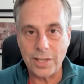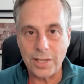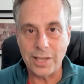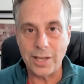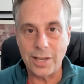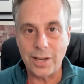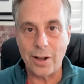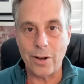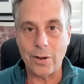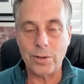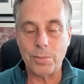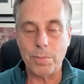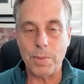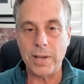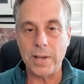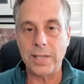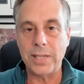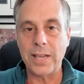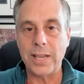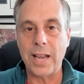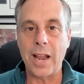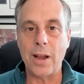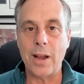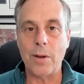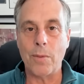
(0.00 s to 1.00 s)
you know been
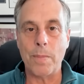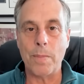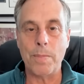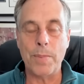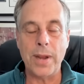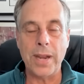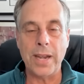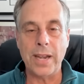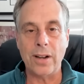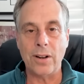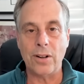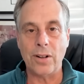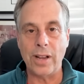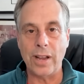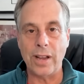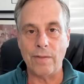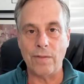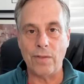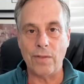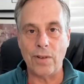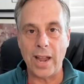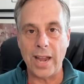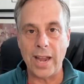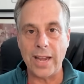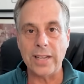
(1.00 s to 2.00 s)
saying repeatedly
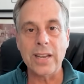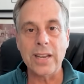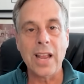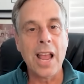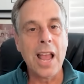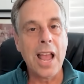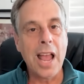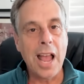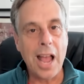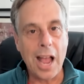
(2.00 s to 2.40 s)
of late.